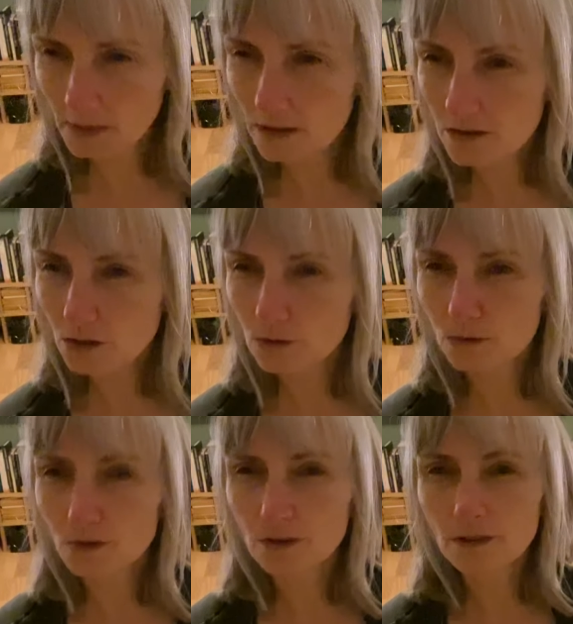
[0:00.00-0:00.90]
So
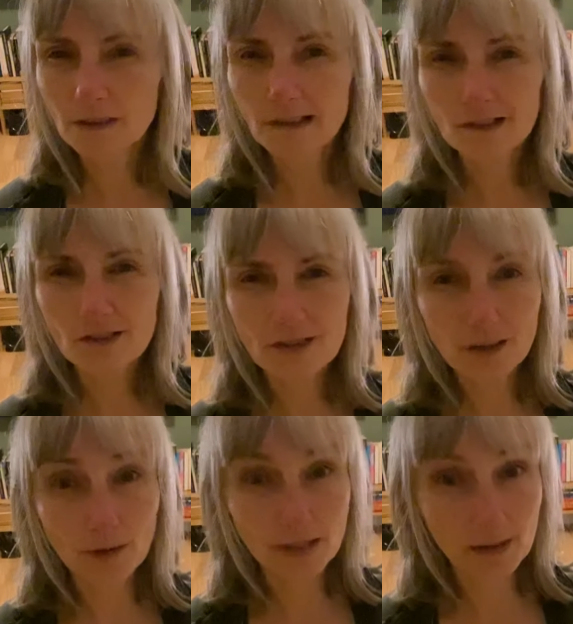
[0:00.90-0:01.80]
just slow
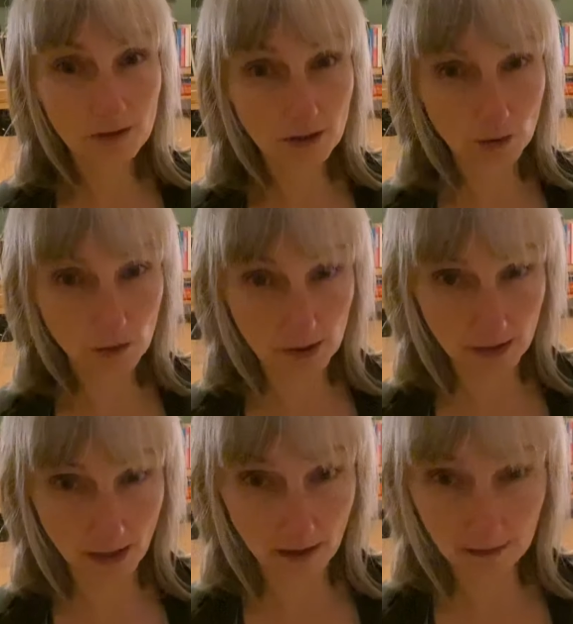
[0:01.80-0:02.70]
it down to notice
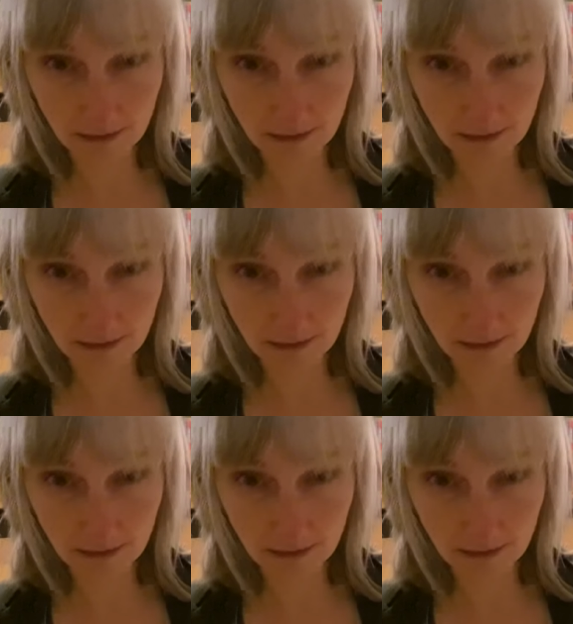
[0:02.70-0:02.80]
that.